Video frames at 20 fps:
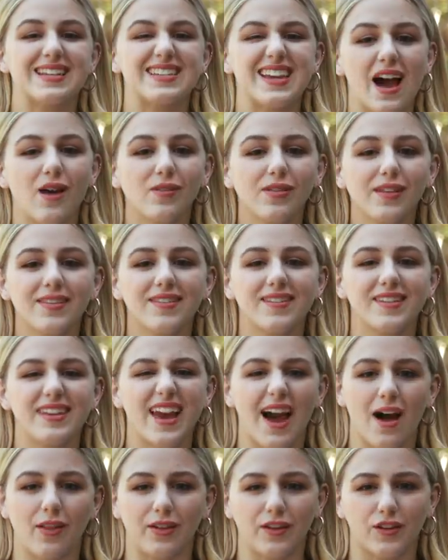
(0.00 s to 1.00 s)
Now let's see
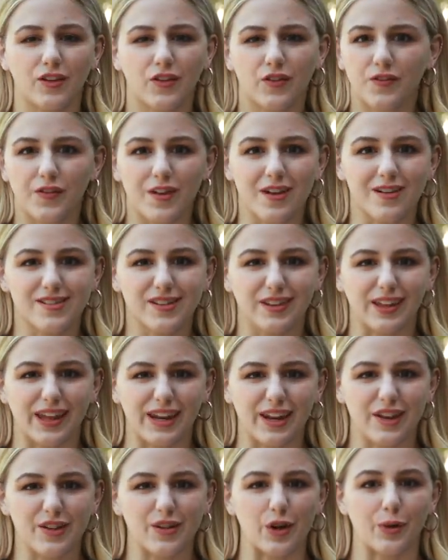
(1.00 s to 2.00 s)
how these fierce
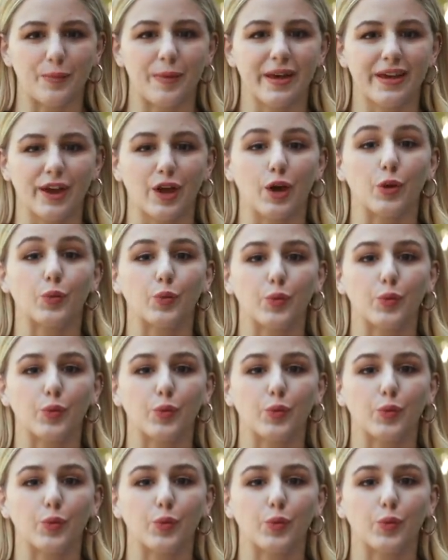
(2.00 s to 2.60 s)
ladies are making a